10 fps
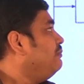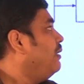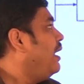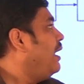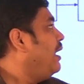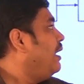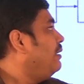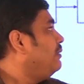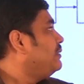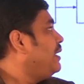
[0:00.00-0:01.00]

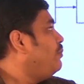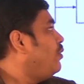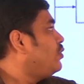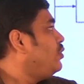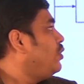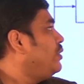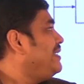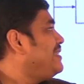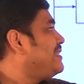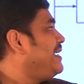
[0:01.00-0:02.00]
the
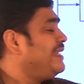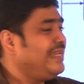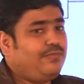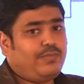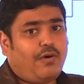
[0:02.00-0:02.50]
motor is getting